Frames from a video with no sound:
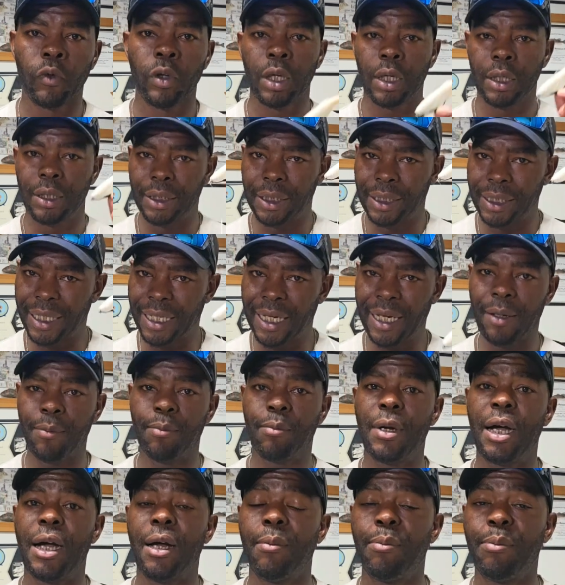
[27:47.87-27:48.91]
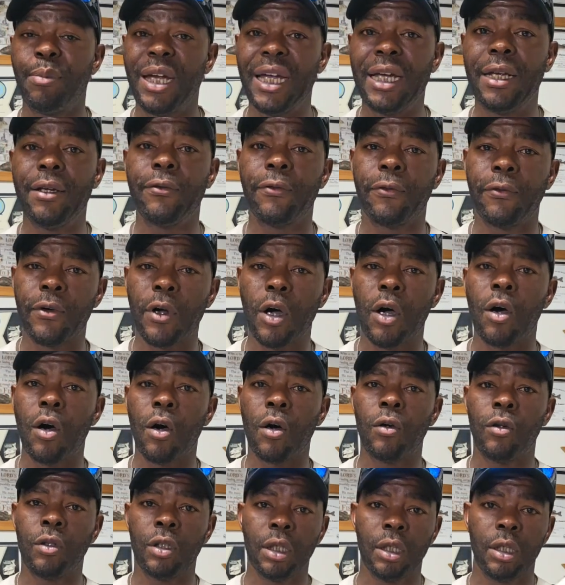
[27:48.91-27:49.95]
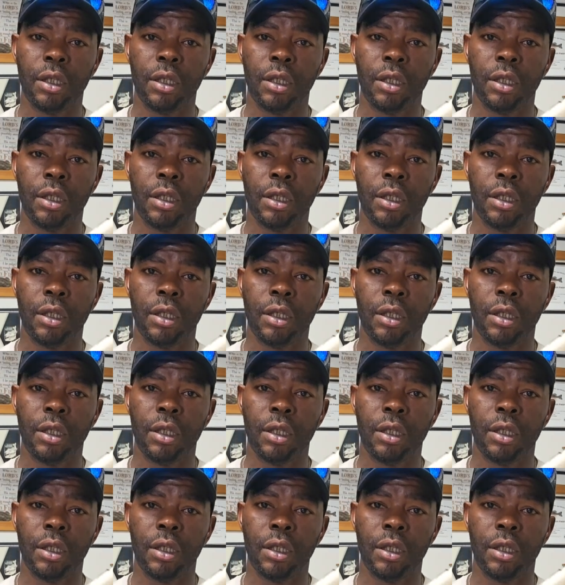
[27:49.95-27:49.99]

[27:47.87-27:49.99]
let my bait fall.